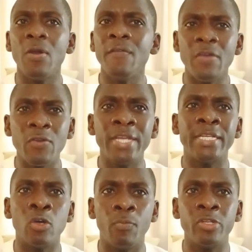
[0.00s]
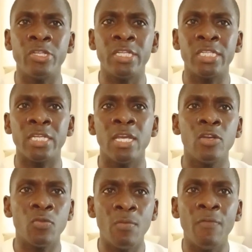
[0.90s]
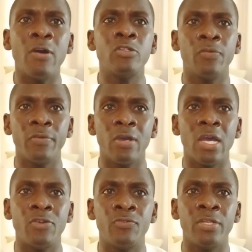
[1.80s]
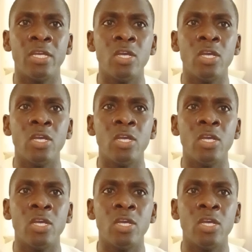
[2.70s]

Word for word: Wherever you get an opportunity to move out of your country,